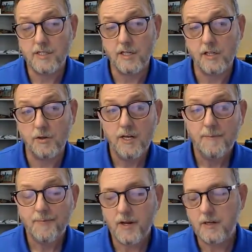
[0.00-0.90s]
So
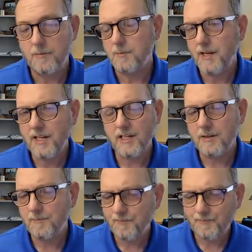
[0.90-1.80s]
depending
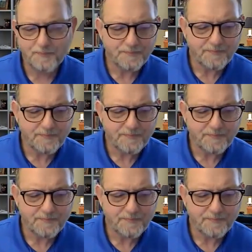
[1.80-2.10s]
on,